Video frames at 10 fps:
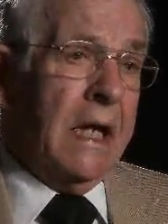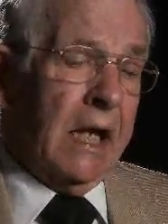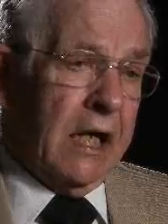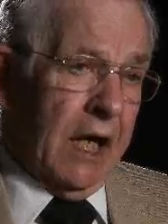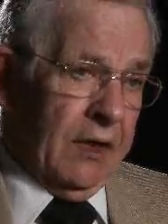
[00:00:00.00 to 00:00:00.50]

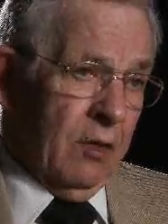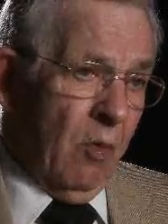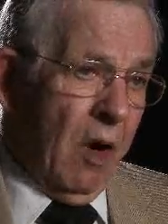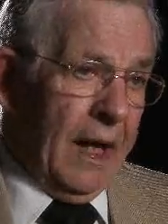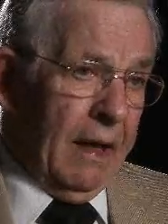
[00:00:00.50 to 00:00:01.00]
cut the
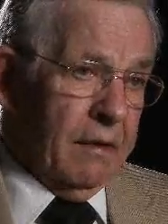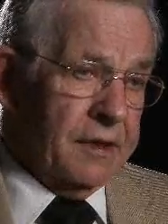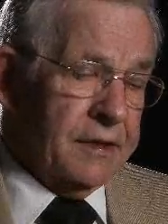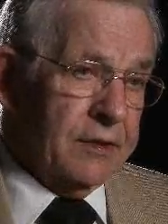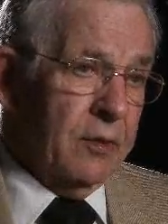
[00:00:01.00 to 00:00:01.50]
wires
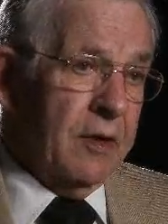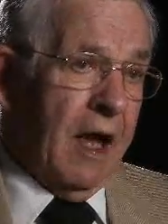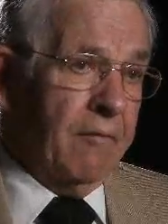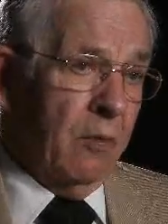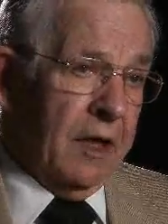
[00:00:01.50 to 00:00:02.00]
so you
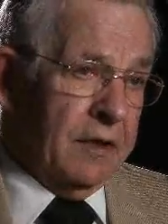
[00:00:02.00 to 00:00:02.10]
have a way